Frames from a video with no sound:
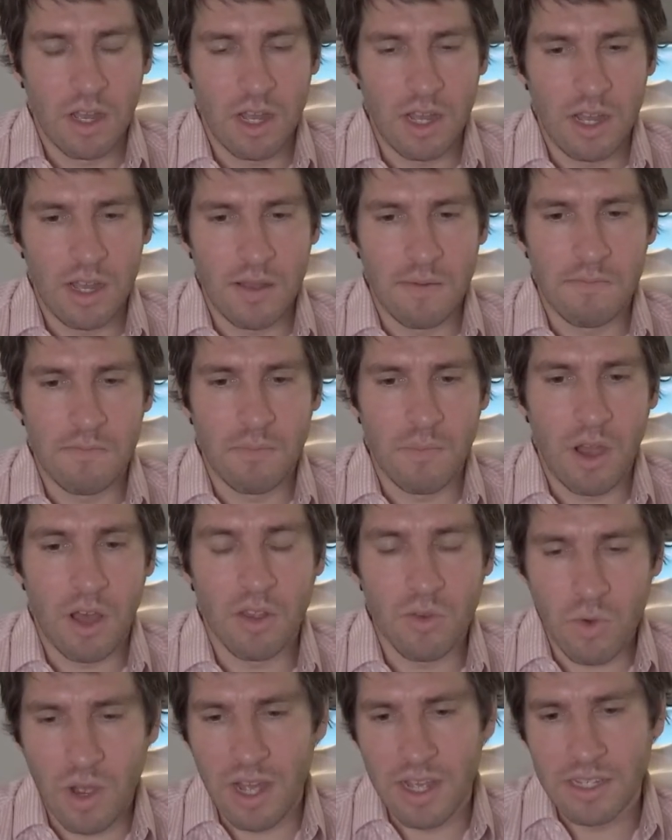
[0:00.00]
Um,
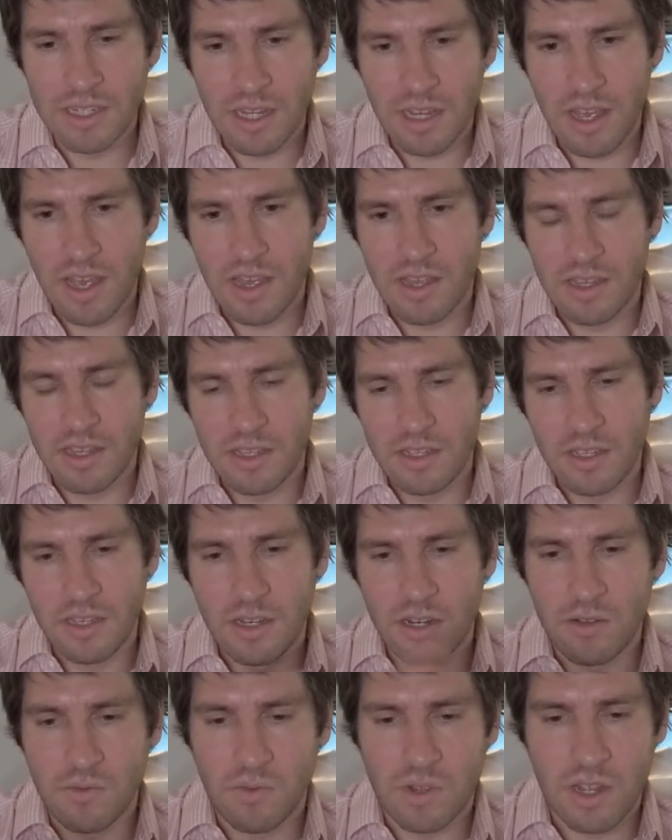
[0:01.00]
otherwise,
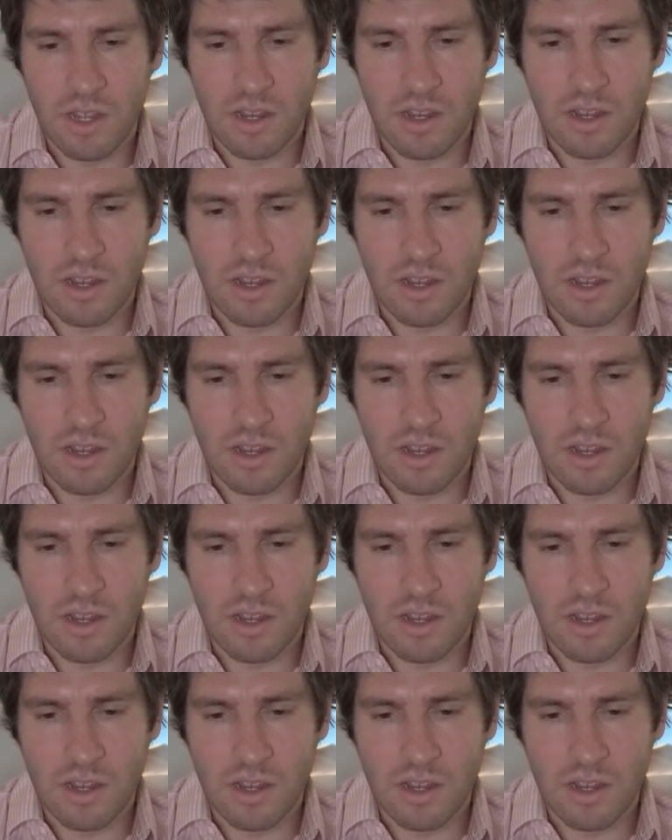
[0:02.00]
you know,